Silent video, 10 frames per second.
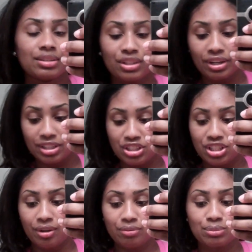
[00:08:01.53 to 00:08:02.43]
Sorry to
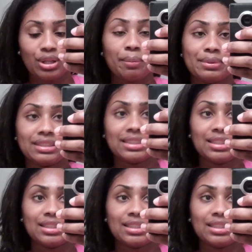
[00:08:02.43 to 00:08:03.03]
jump from topic to